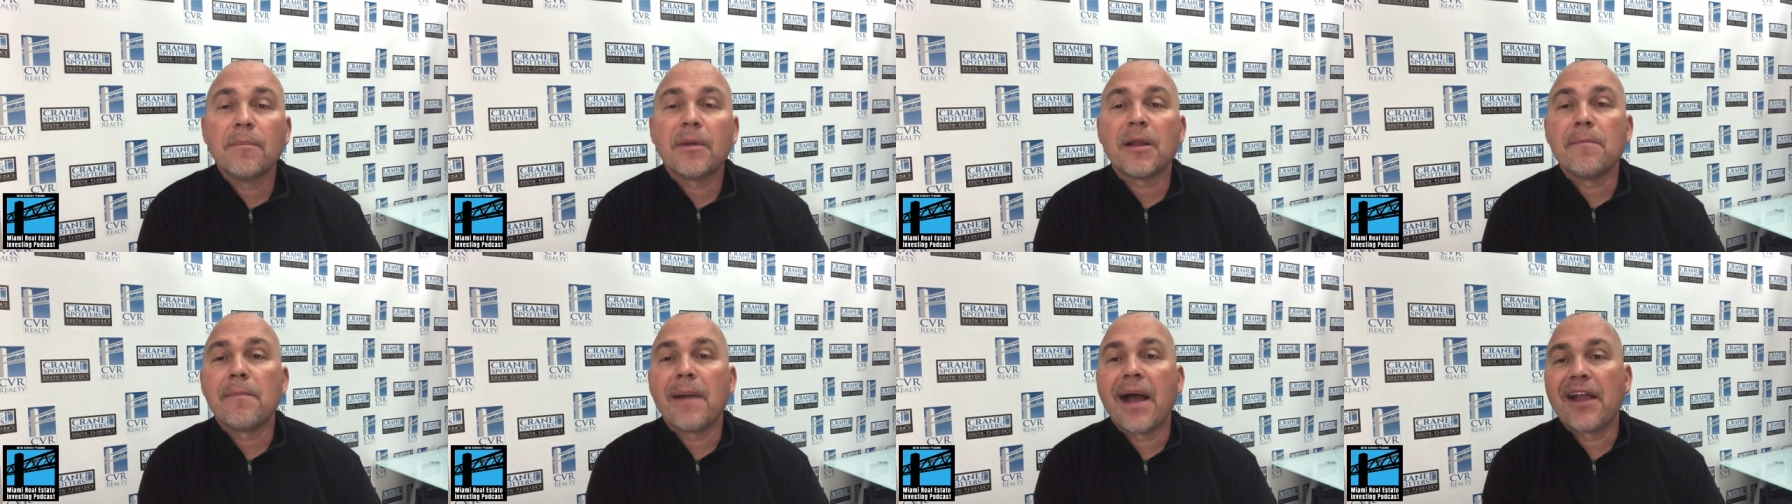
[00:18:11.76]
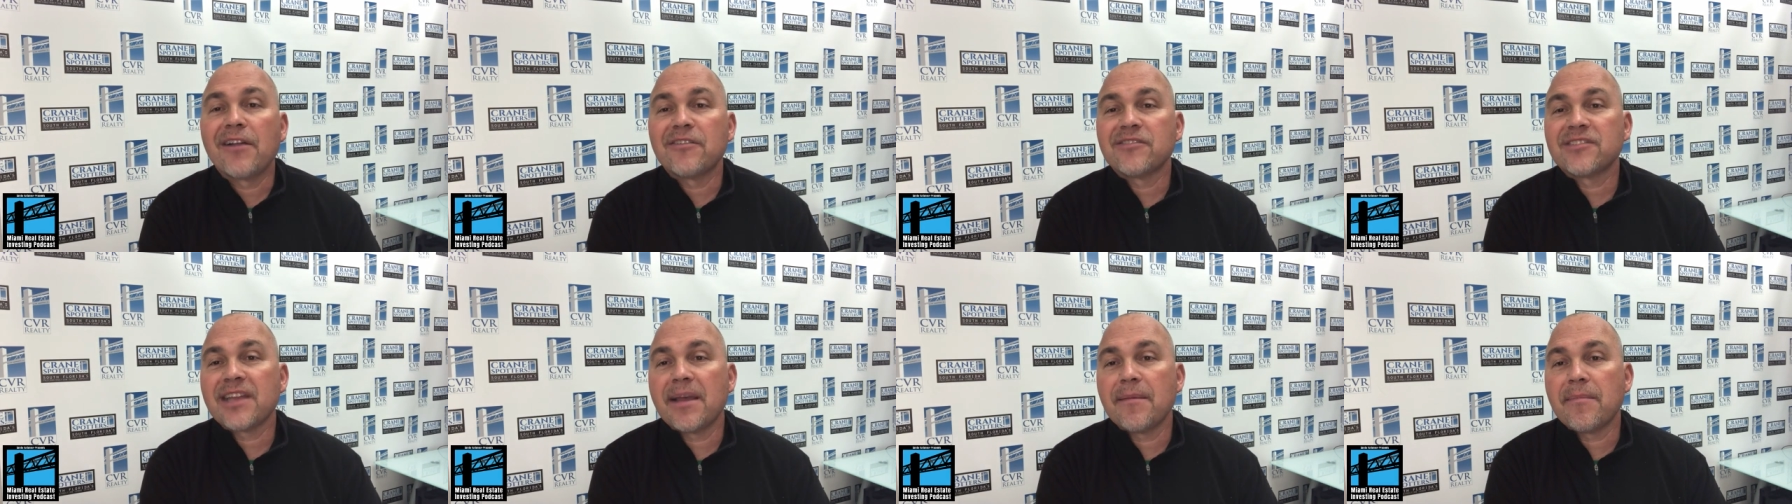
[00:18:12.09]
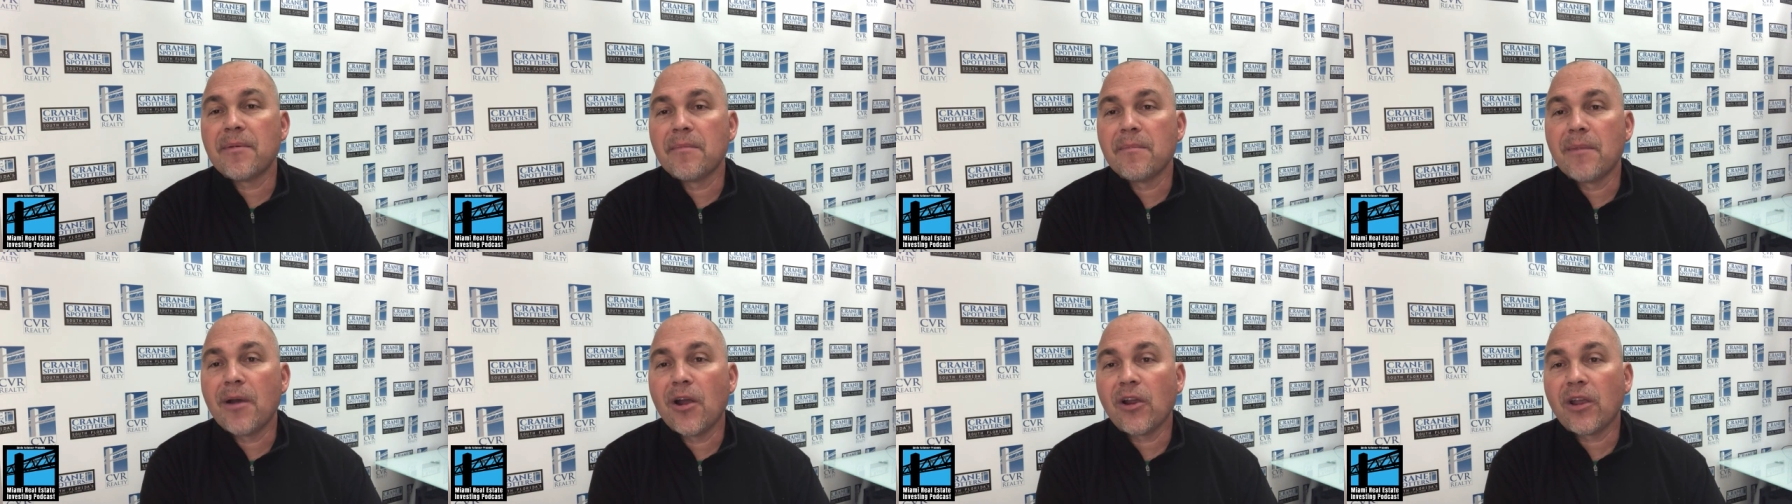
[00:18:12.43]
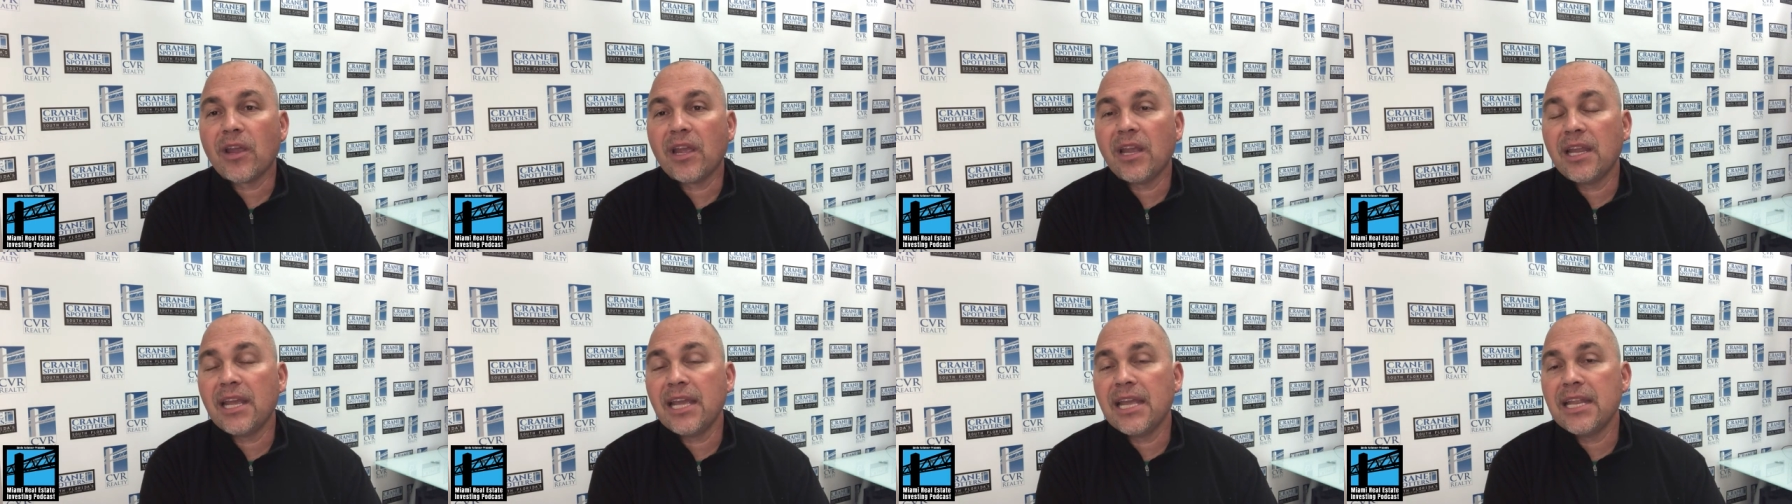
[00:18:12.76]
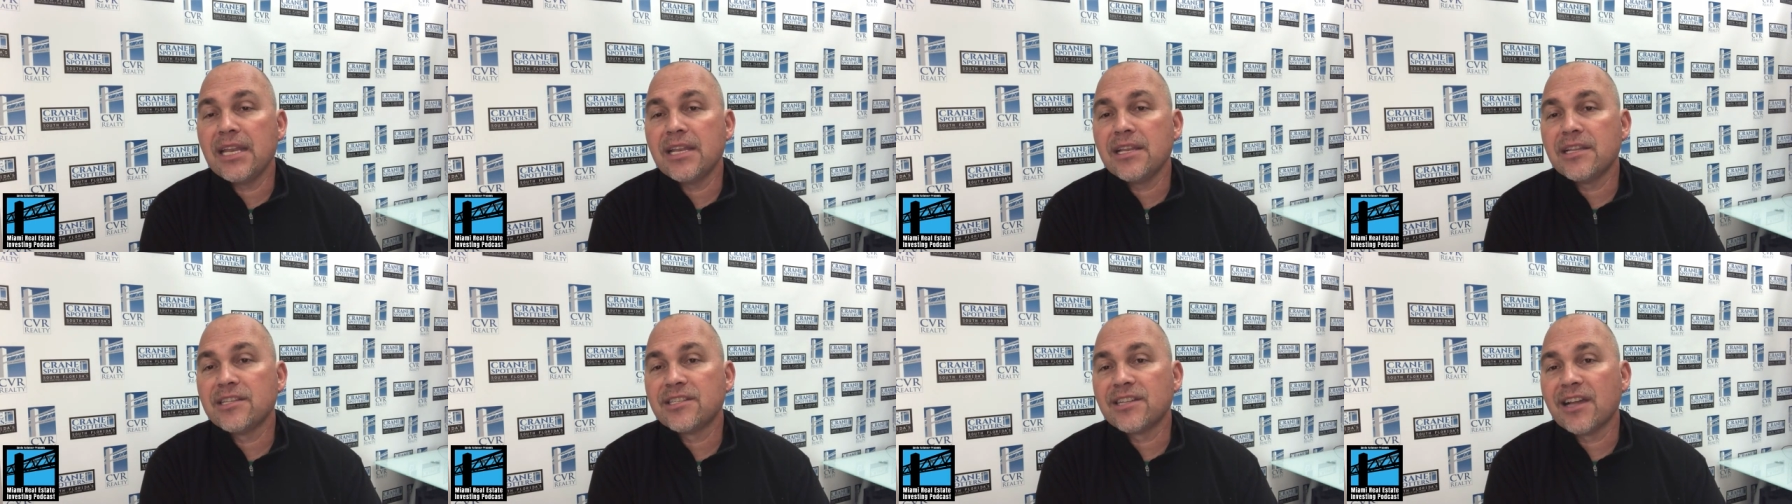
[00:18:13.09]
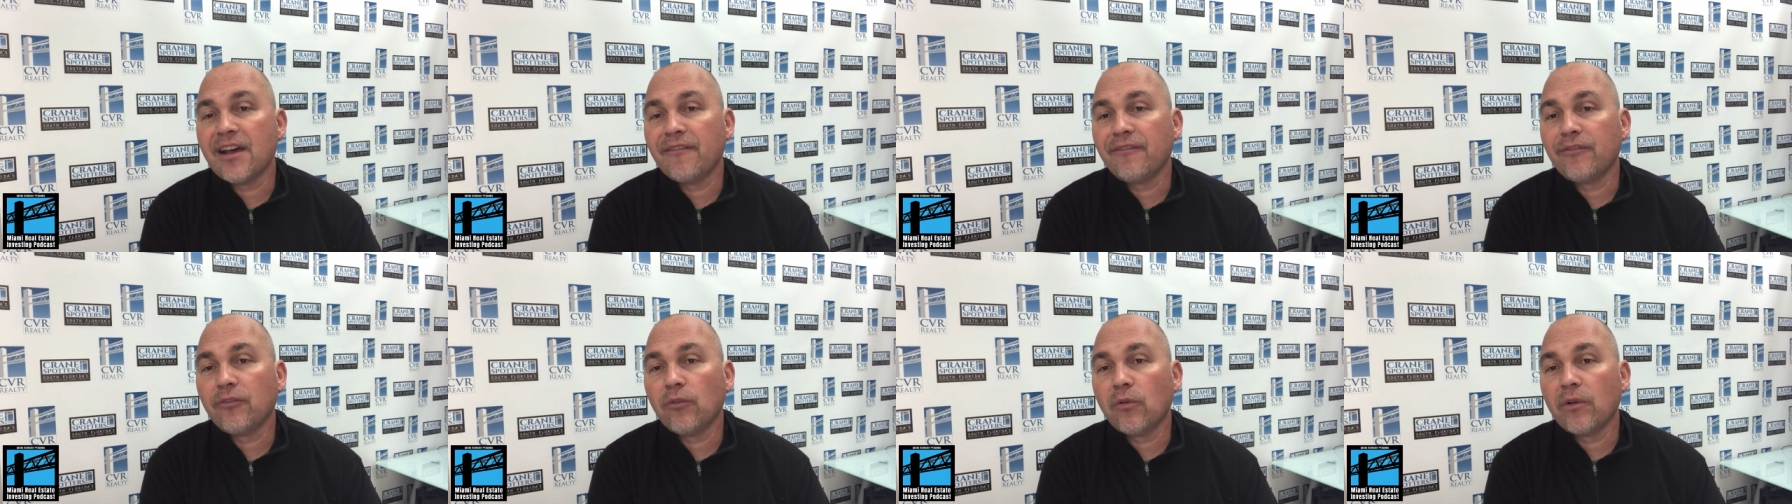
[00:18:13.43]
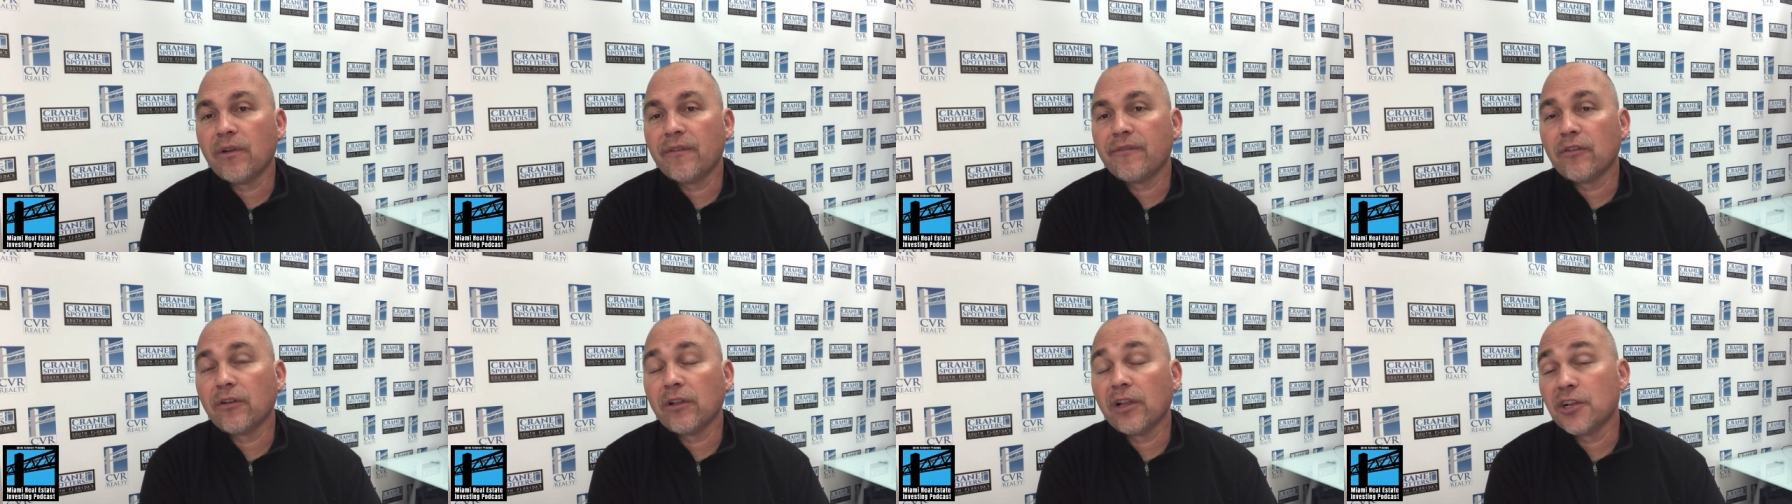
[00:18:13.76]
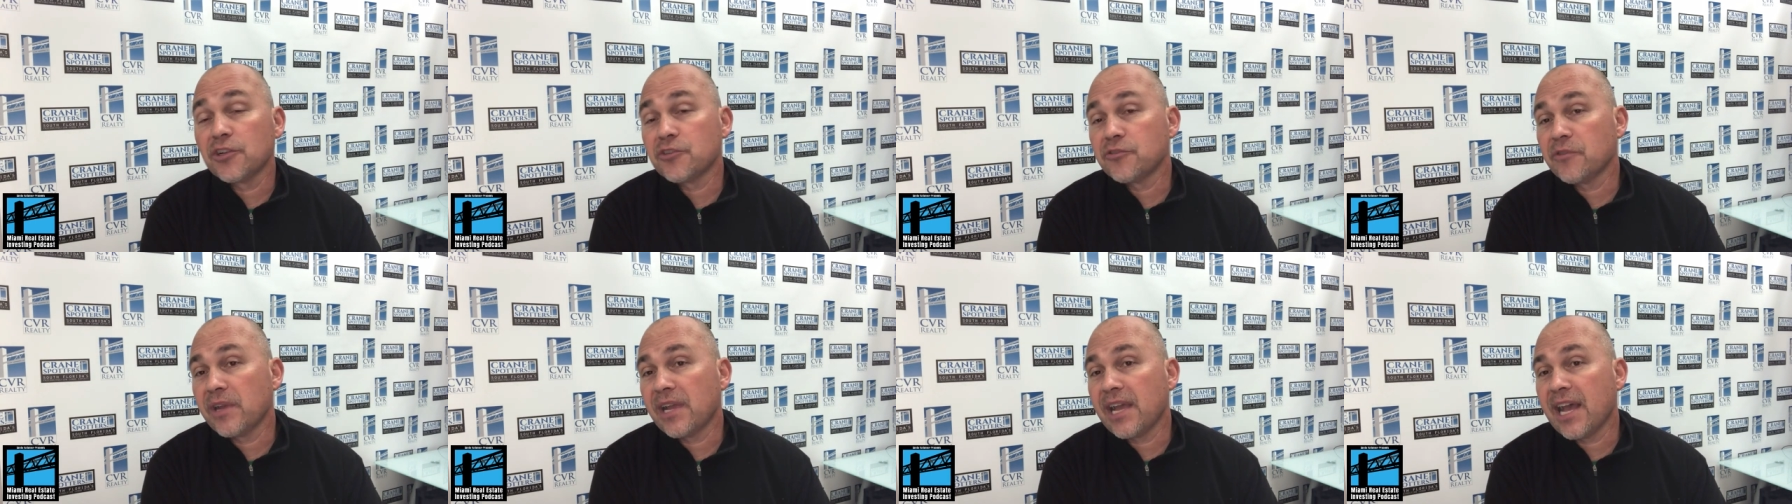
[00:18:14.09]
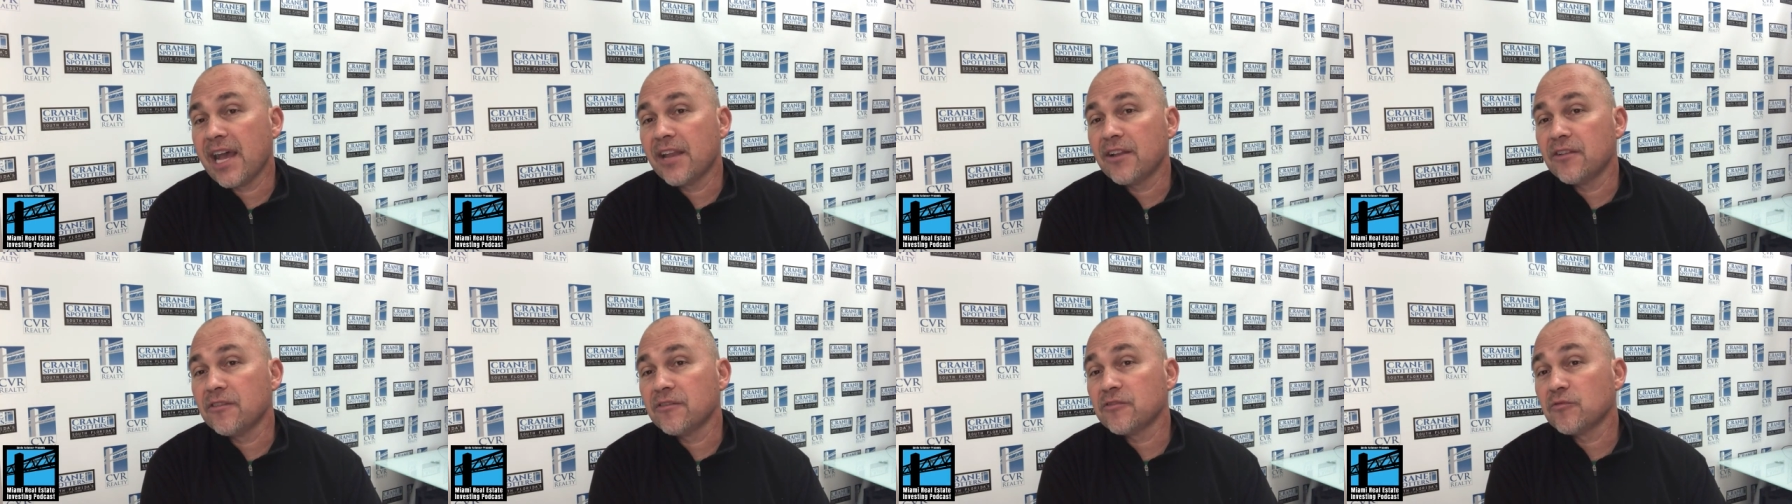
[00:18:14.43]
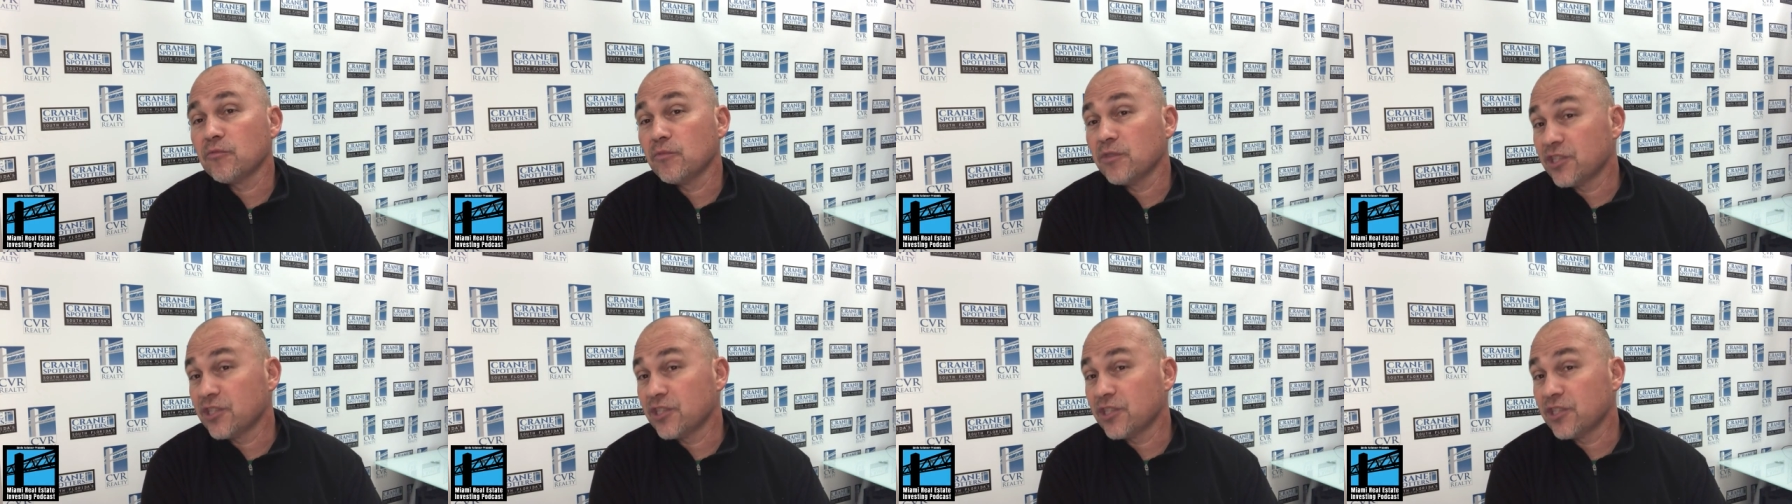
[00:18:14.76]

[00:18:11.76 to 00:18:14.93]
but a buyer's type of market in South Florida for luxury condos,